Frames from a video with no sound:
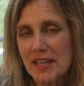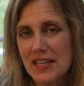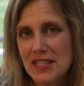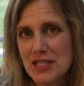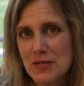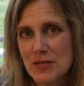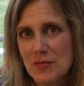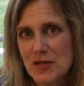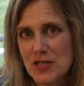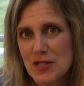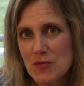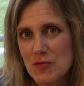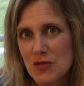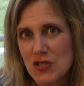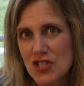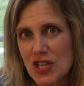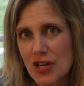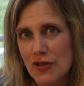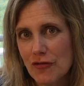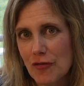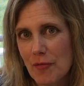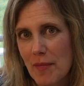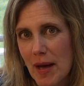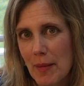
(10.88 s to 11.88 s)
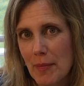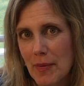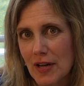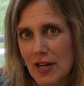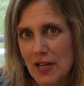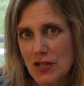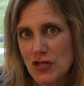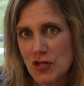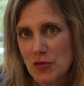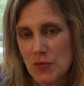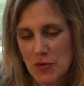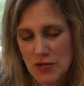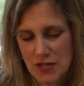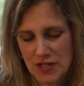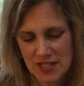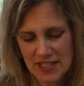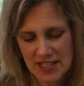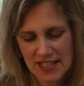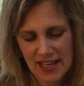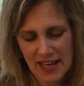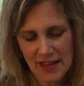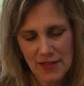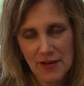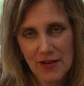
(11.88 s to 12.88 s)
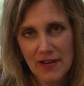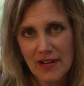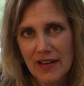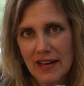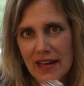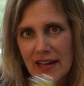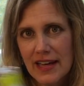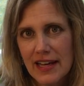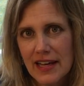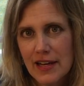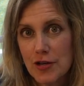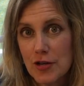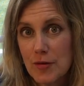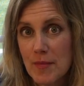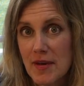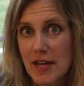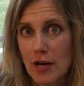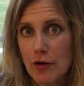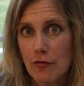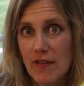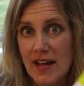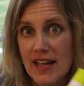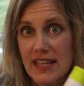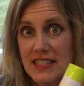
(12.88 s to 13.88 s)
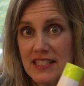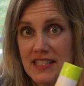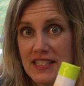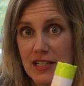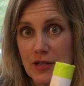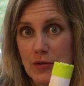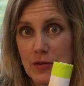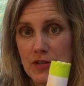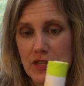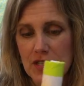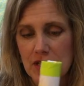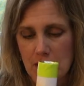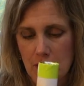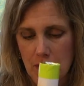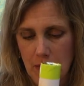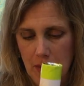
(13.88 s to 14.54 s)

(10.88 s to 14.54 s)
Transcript: it's Miss Michelle from Apple Country Music Together, here to make a rain stick with you.